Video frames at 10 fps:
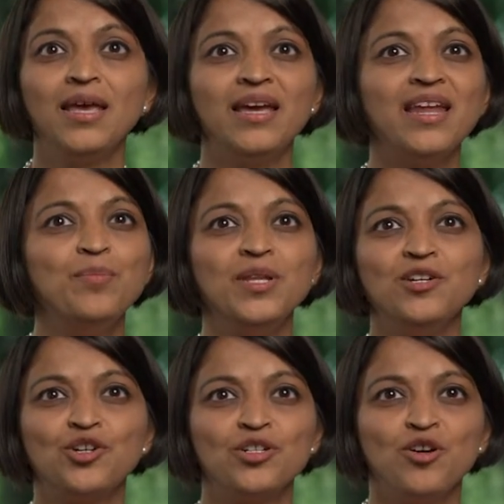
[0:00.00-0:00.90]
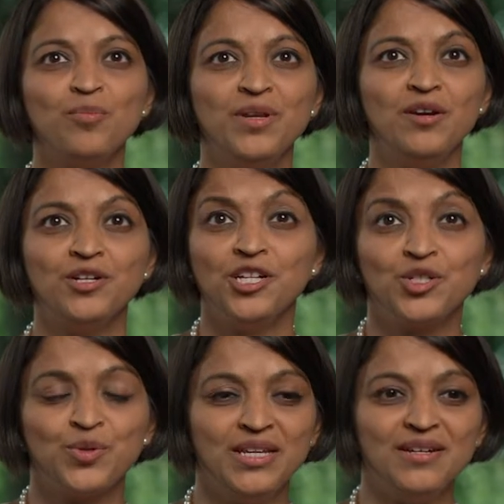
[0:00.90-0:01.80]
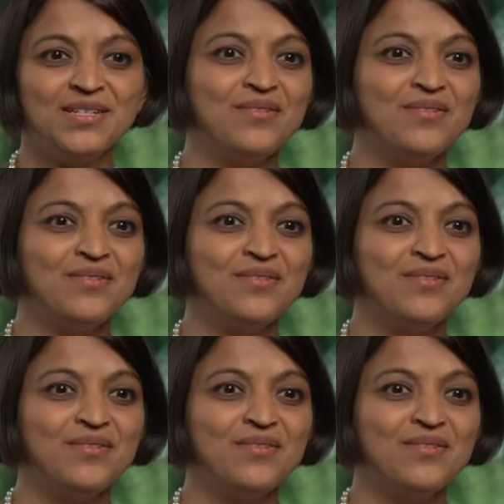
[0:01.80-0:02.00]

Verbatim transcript: and I've been in drug development nearly 20 years